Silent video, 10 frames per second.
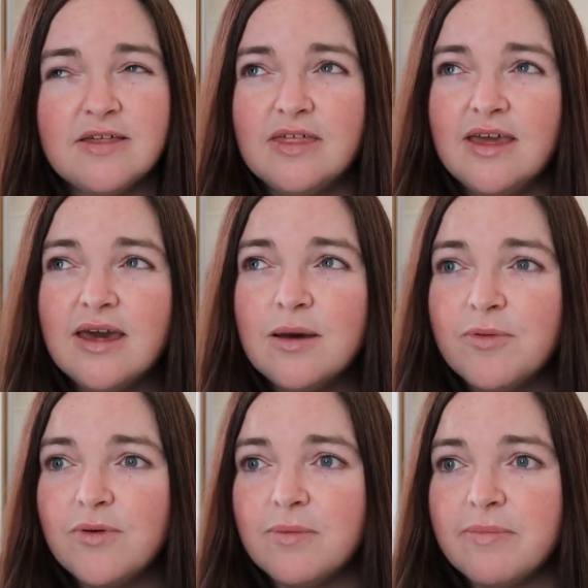I think I
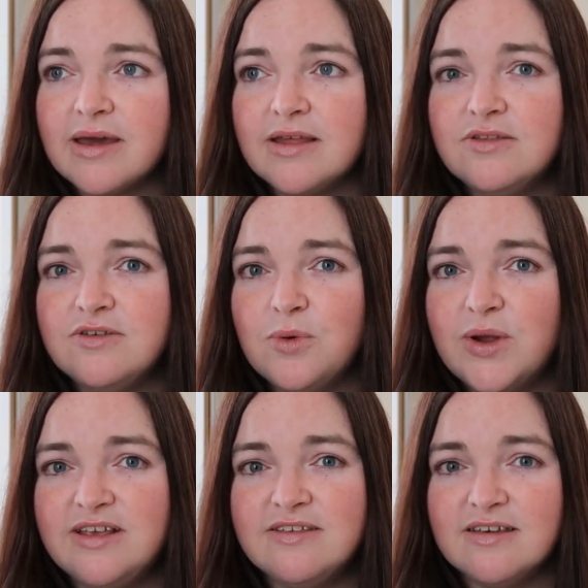bought them back in
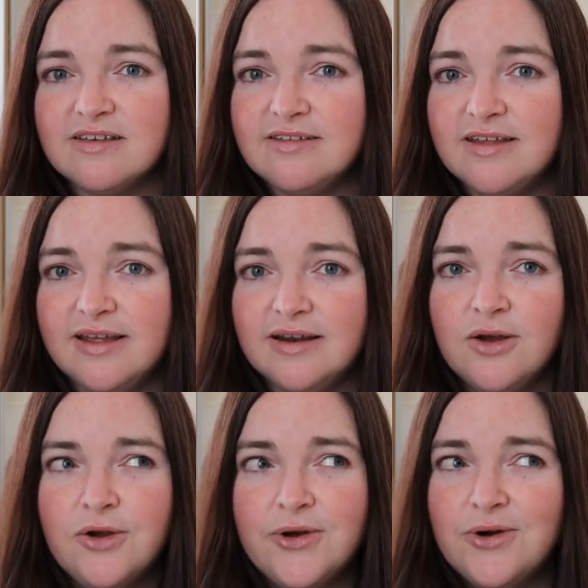
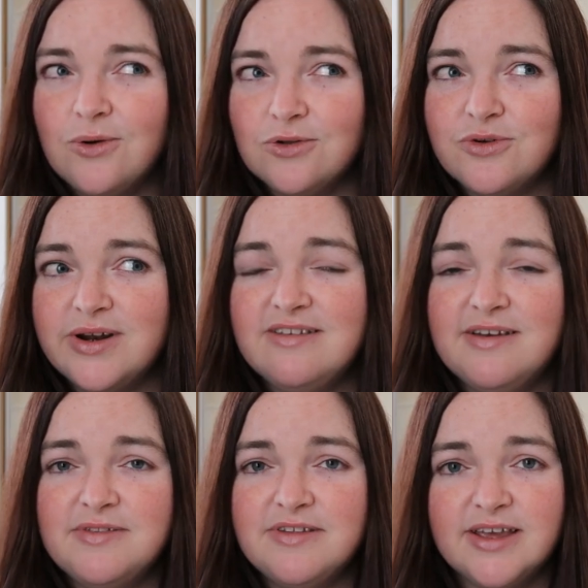2016 or
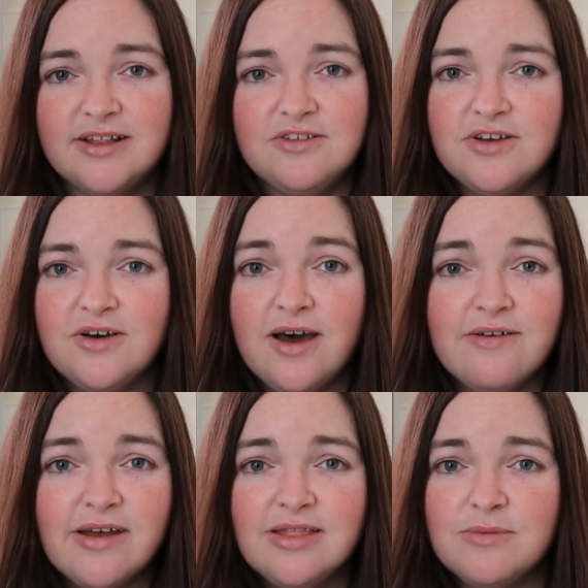2017. So
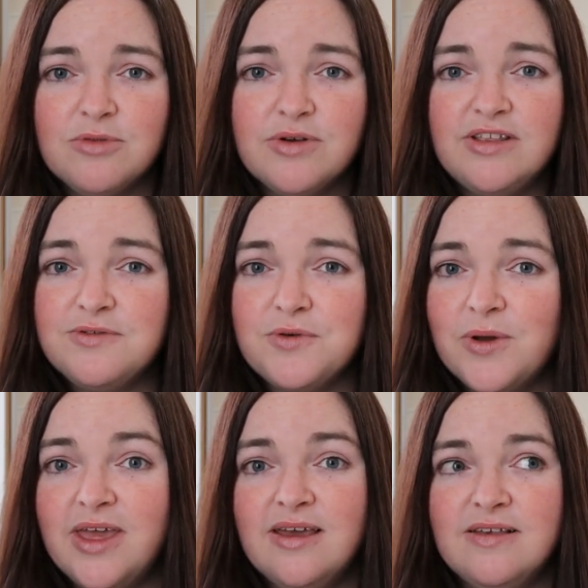I've had them 3 to
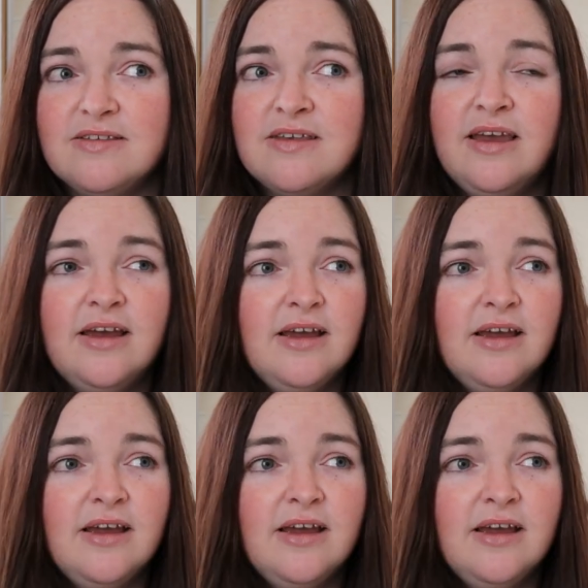4 years.